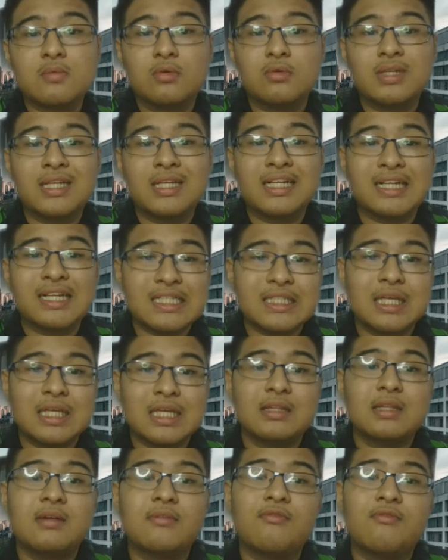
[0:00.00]
decrease
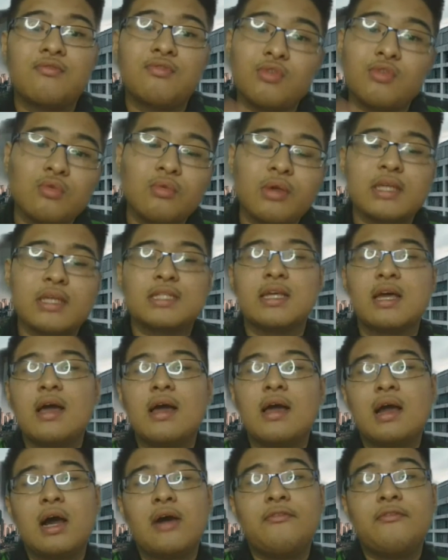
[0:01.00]
in a few weeks
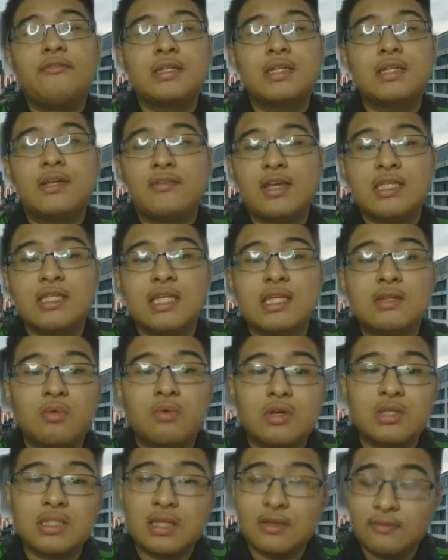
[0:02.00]
after the vaccine
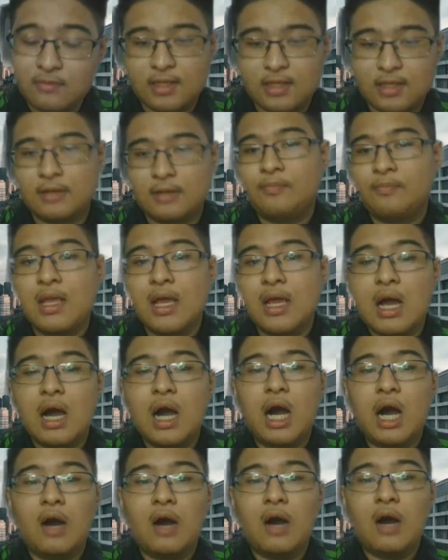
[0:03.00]
was given.
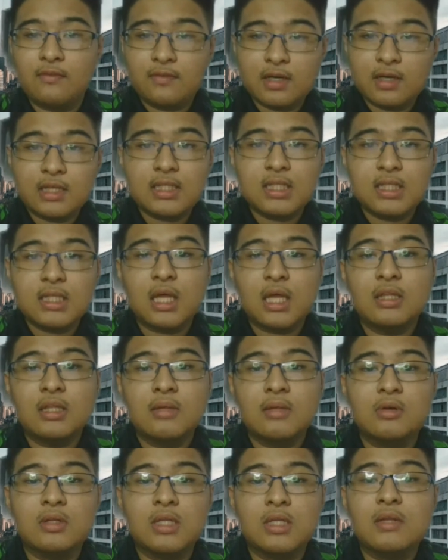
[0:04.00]
However, the
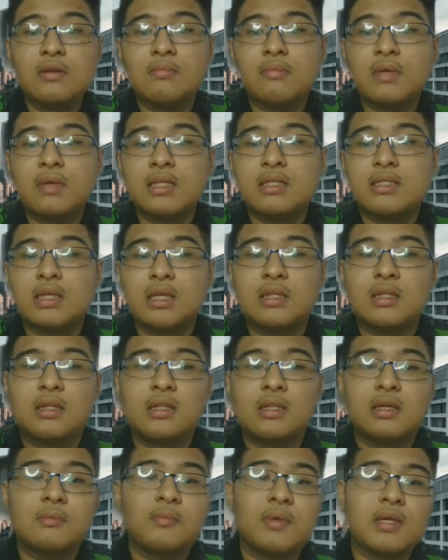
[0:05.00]
antibody remains in
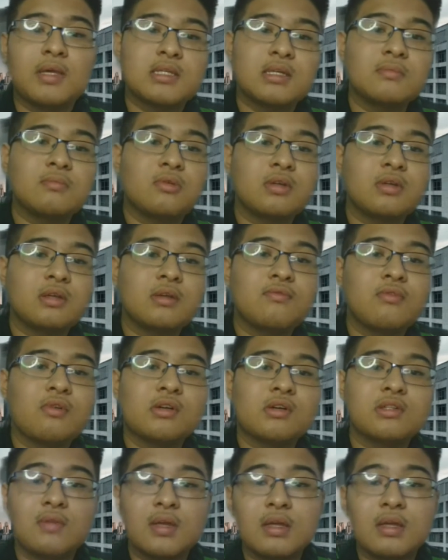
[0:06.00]
the patient body for
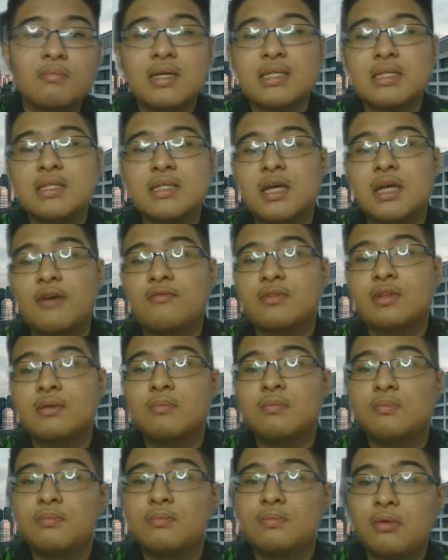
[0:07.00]
3 months after
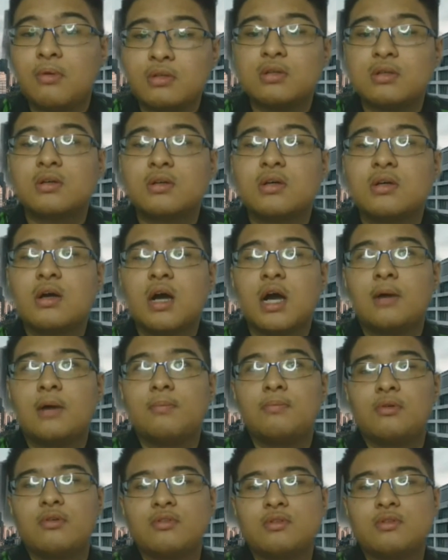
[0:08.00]
both
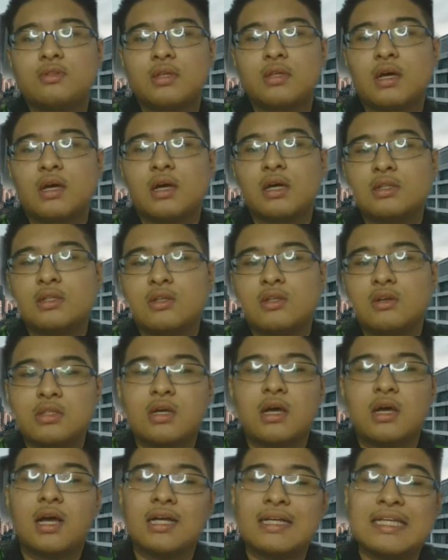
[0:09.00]

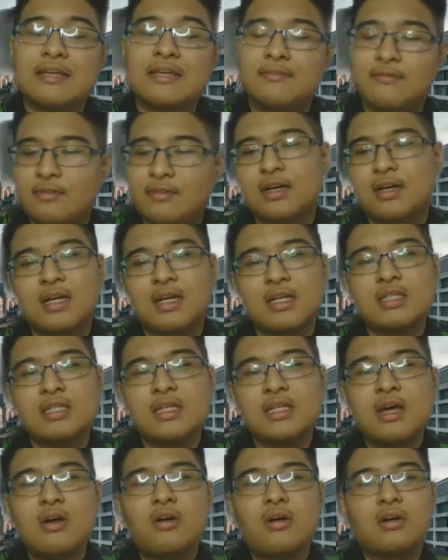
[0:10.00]
doses are given.
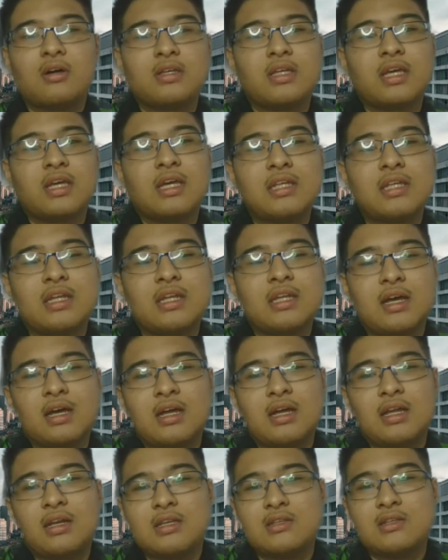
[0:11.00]
Okay,
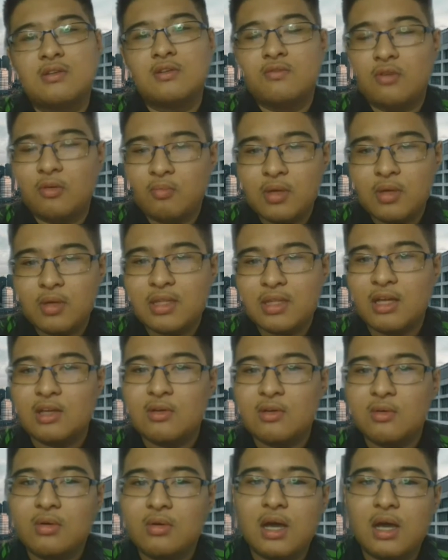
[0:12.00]
that's all for me. Thank
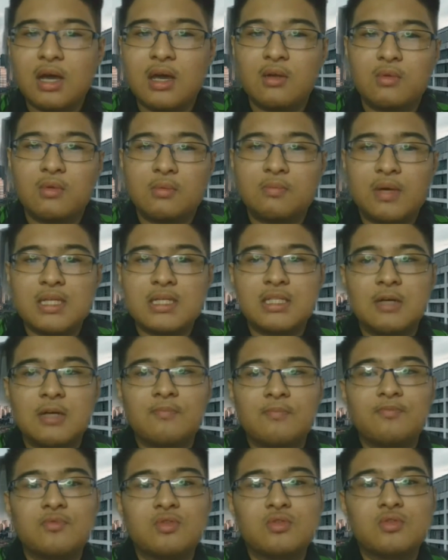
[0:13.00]
you. I will pass
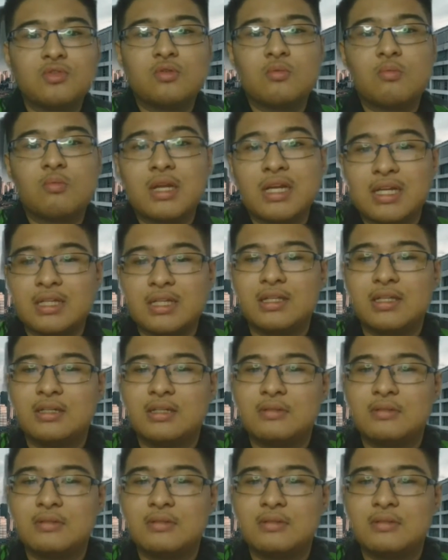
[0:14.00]
up to moderator.